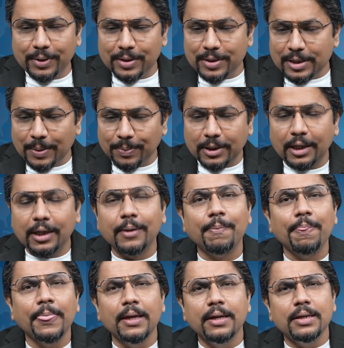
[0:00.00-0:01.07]
something.
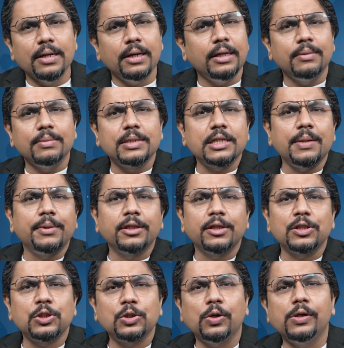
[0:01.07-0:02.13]
In some other
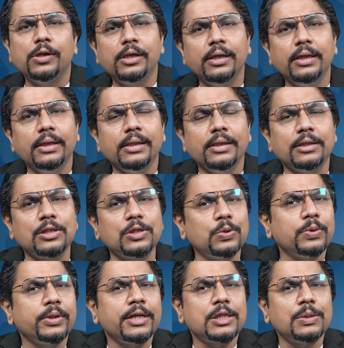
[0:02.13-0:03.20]
stall, the
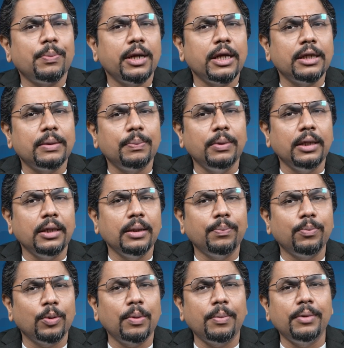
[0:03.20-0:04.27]
students might be
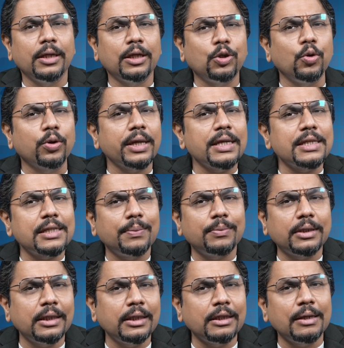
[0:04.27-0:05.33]
probably cooking
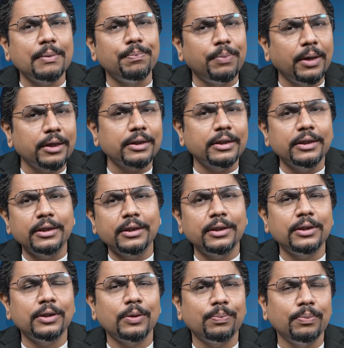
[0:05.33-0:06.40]
something, a
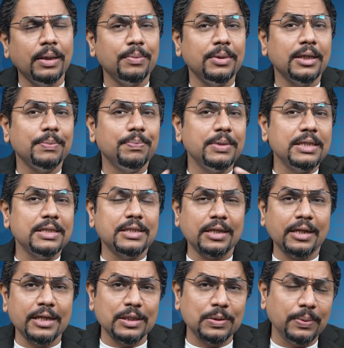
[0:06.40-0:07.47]
burger or maybe a pizza
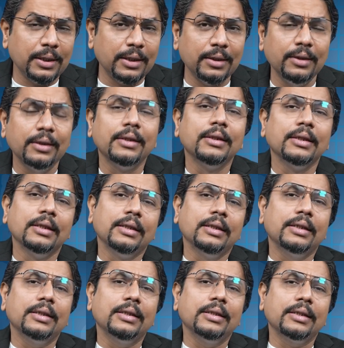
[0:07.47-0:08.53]
as well.
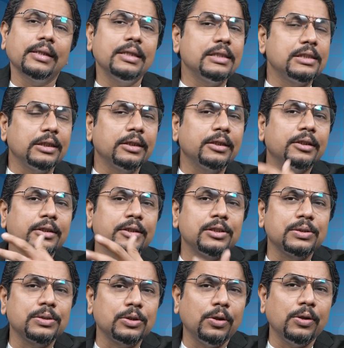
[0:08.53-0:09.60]
In certain other
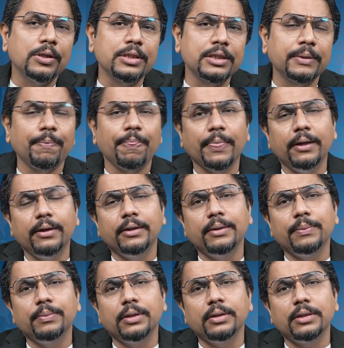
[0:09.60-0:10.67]
stalls,
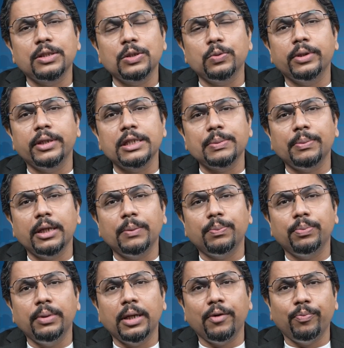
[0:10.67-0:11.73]
the students might
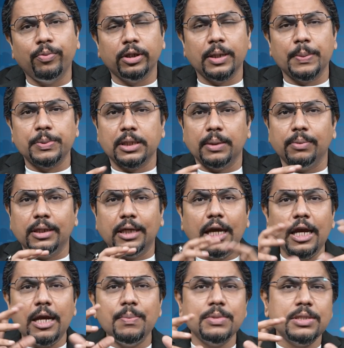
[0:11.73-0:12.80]
have put up some
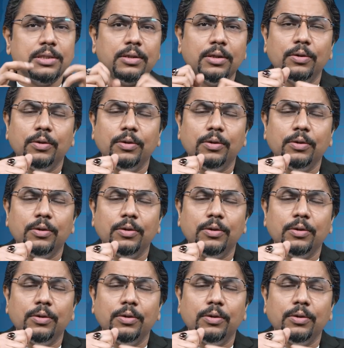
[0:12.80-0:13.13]
games.